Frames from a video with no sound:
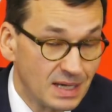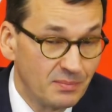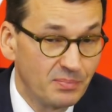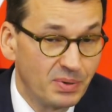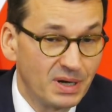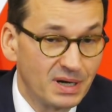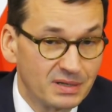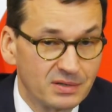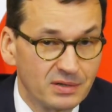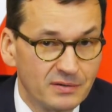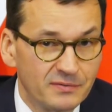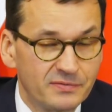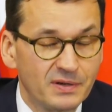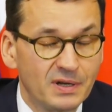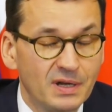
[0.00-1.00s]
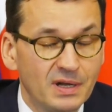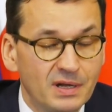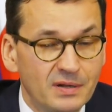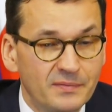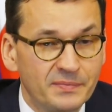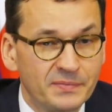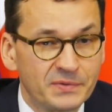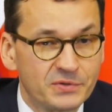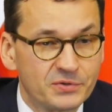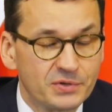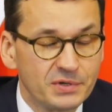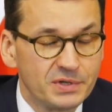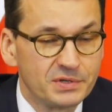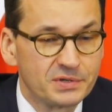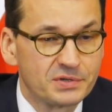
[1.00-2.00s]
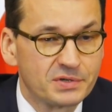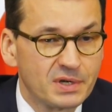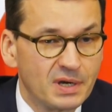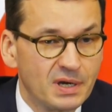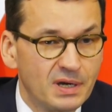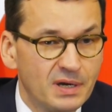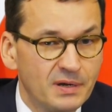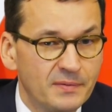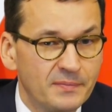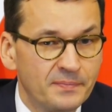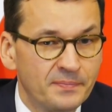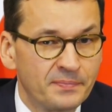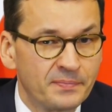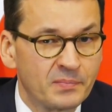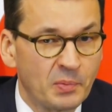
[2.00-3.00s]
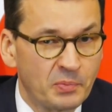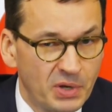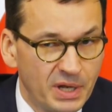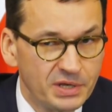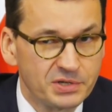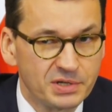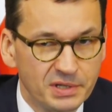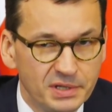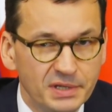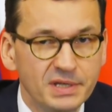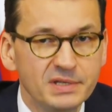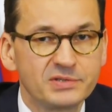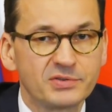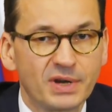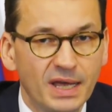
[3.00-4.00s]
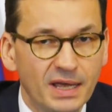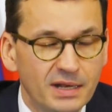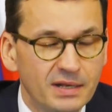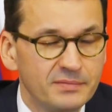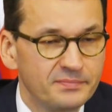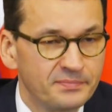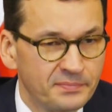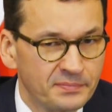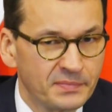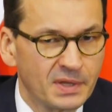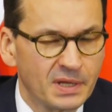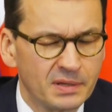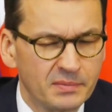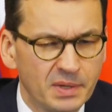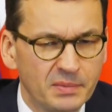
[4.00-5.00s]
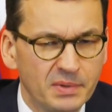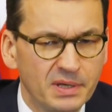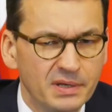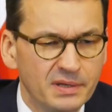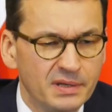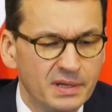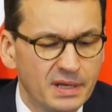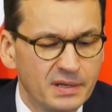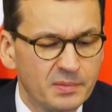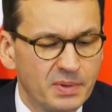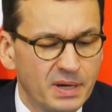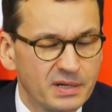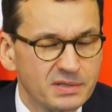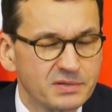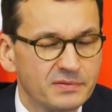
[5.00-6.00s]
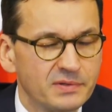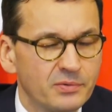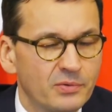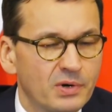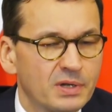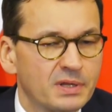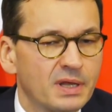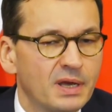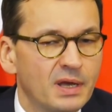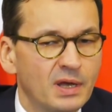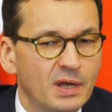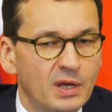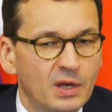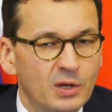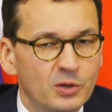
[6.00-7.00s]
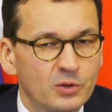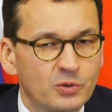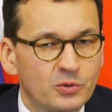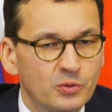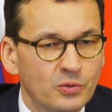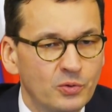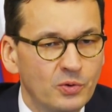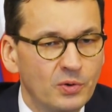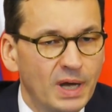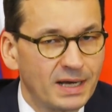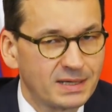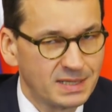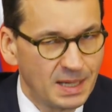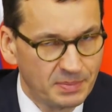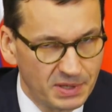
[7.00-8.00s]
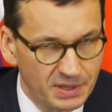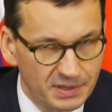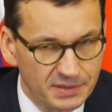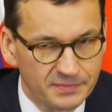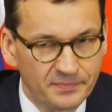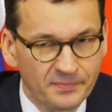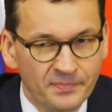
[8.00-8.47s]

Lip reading: some part of Jewish population in Israel and maybe in other parts of the world to accept it.